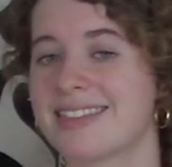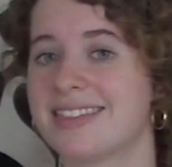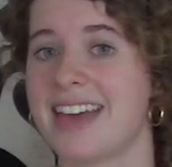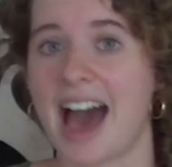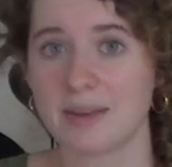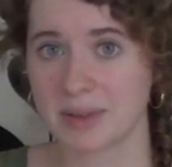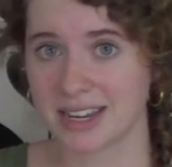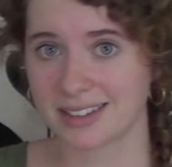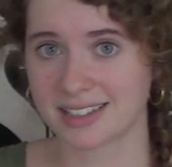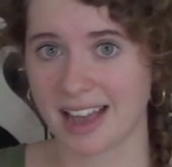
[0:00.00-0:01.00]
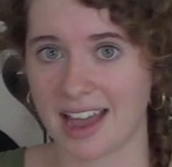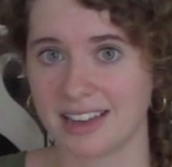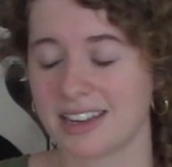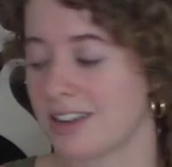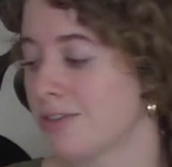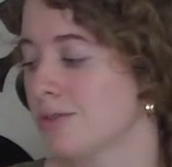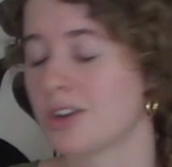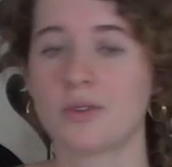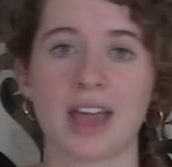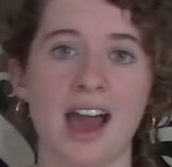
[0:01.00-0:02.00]
That being said, if you
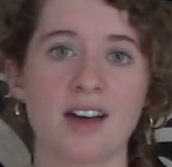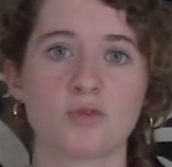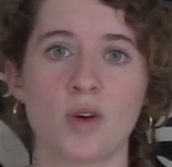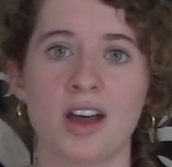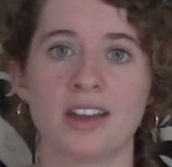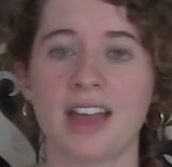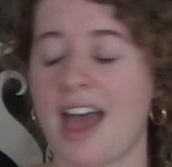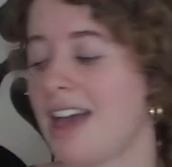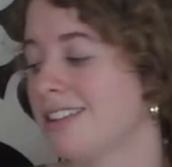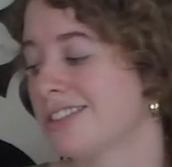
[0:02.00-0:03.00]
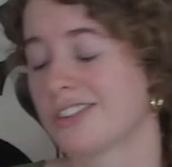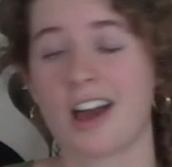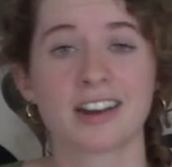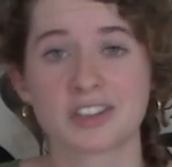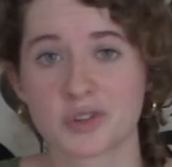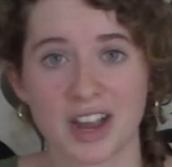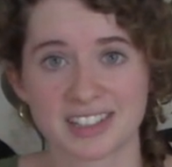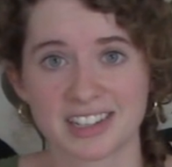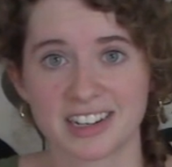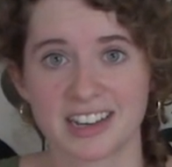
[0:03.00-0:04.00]
don't have one and you're not
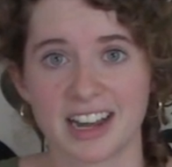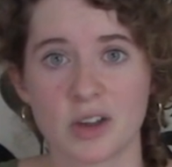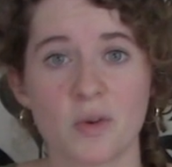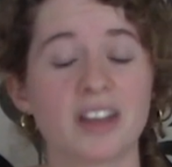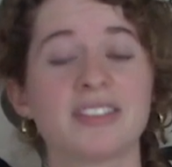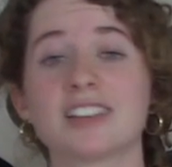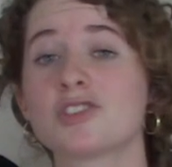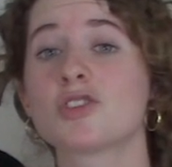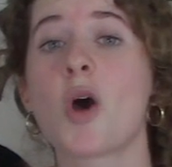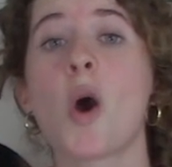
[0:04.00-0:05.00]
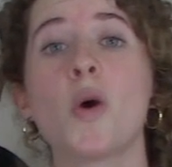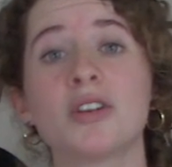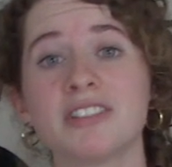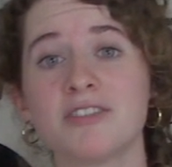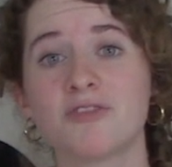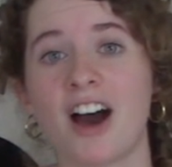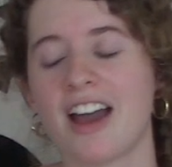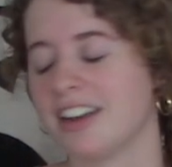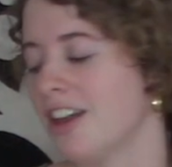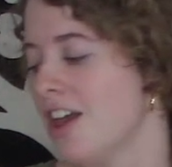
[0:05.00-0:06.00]
interested in getting one, that's totally
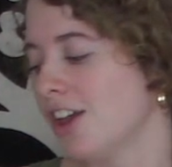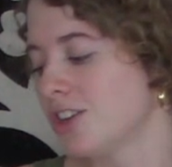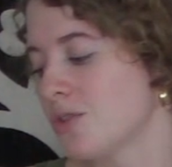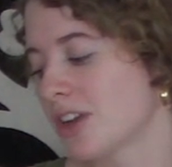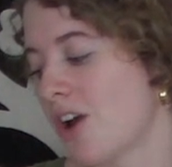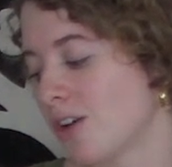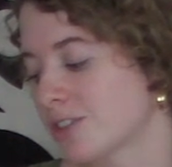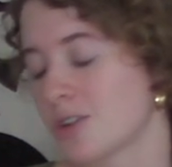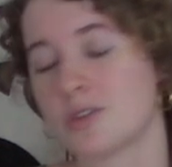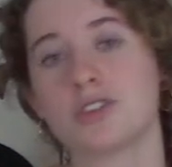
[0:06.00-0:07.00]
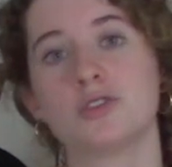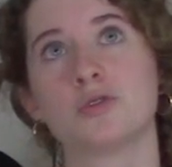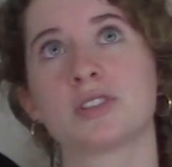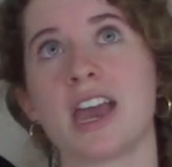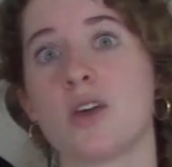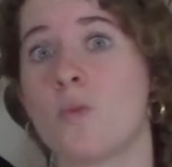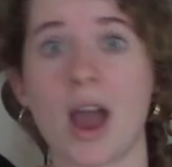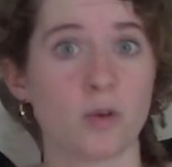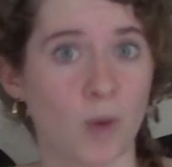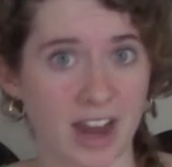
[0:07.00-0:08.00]
fine. You can also use a
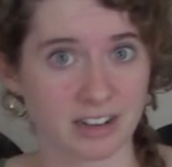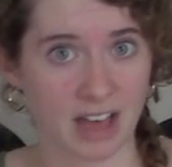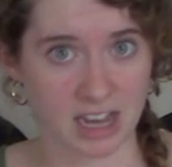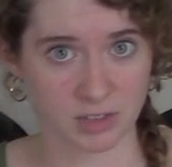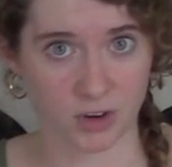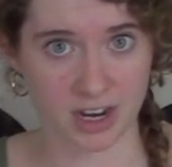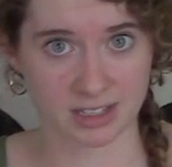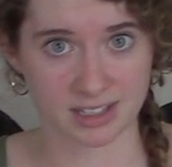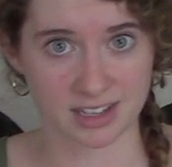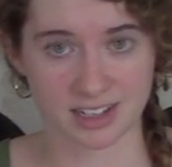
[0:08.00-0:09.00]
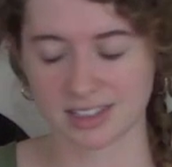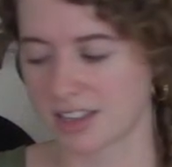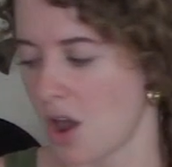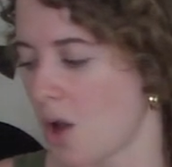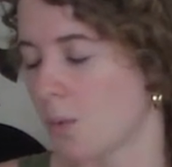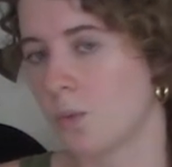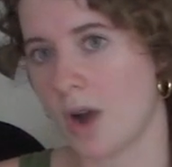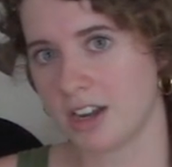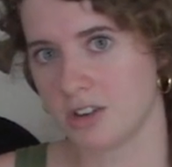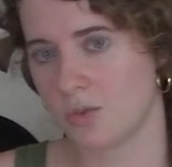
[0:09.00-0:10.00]
white wine glass, for instance.
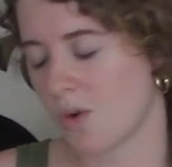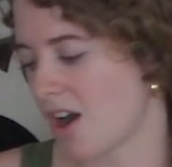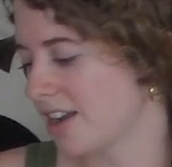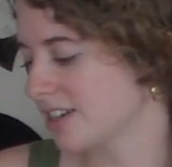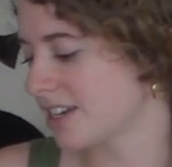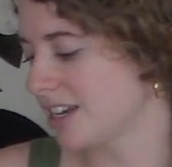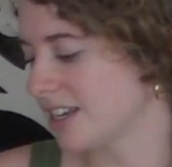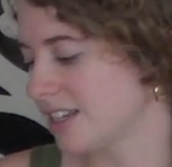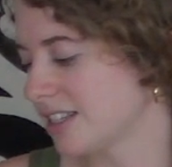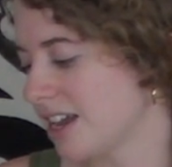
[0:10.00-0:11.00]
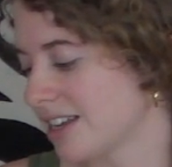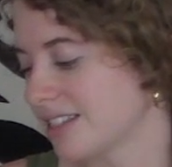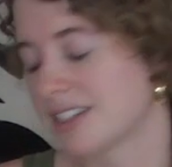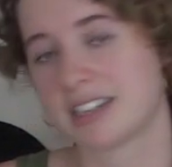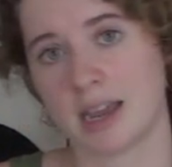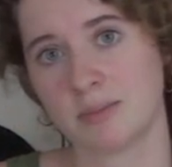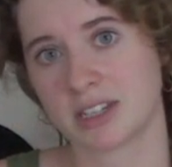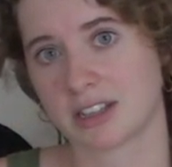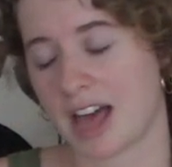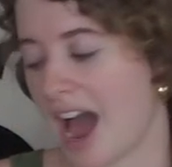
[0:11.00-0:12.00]
What you want is a
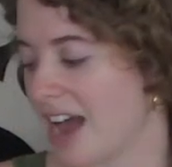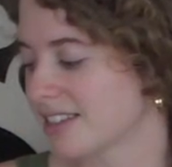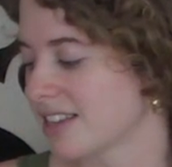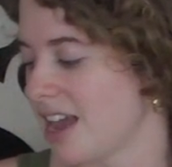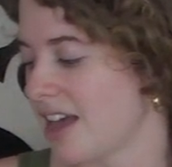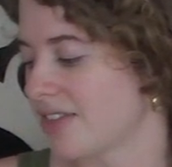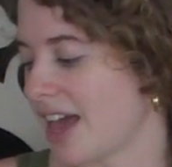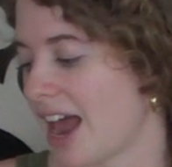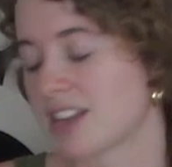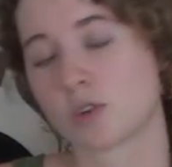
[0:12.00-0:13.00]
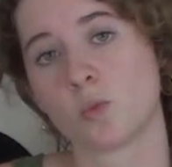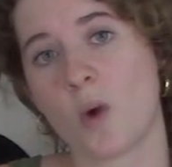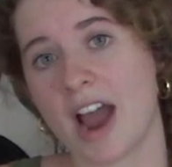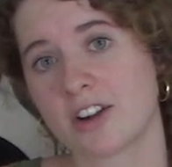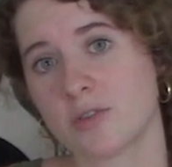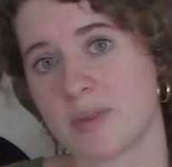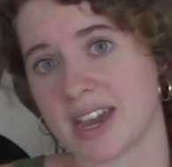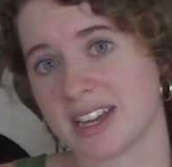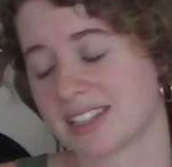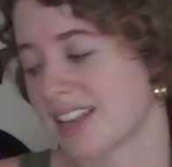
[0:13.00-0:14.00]
stemmed glass that has a wider
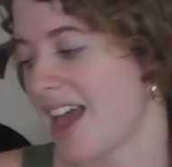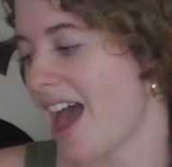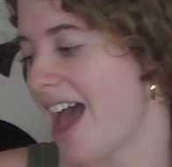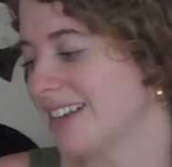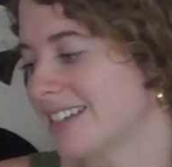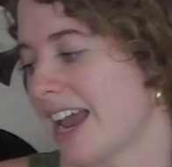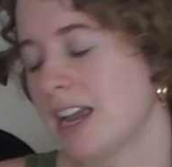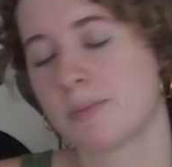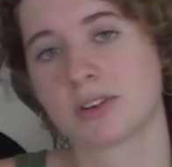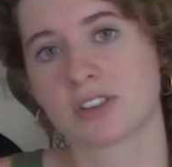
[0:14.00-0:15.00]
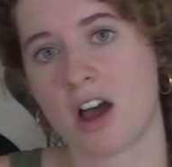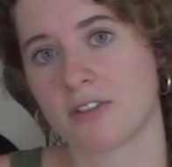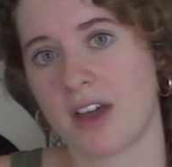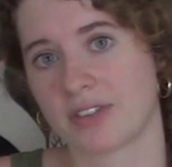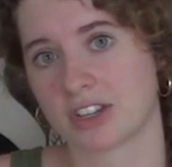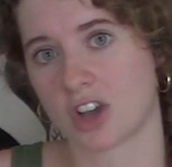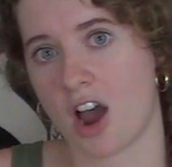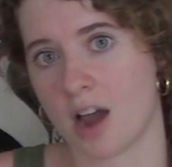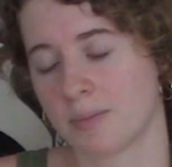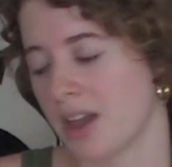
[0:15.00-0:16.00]
base and tapers off at the top.